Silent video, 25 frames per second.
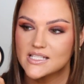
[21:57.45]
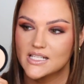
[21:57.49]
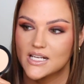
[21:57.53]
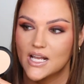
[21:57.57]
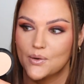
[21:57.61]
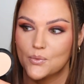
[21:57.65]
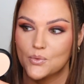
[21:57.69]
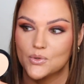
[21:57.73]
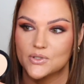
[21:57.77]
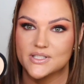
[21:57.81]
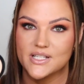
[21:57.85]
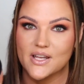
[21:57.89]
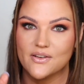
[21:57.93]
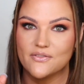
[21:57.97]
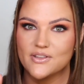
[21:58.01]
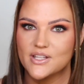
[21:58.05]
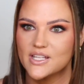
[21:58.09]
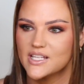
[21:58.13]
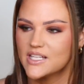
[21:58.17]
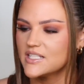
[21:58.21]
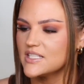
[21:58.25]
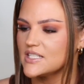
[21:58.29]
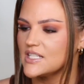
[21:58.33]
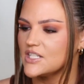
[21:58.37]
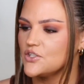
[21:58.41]
and I will definitely
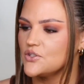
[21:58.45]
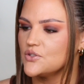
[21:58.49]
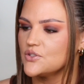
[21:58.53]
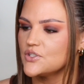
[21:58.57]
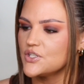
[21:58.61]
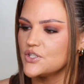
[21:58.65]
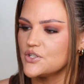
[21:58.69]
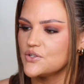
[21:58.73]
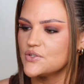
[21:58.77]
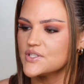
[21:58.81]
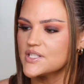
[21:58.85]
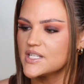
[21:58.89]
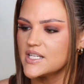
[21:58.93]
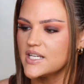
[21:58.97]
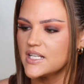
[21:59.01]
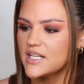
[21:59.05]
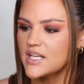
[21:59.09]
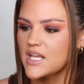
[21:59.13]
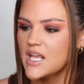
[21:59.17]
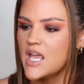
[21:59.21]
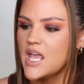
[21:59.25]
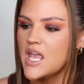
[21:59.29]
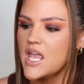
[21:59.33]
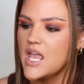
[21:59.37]
continue to use it.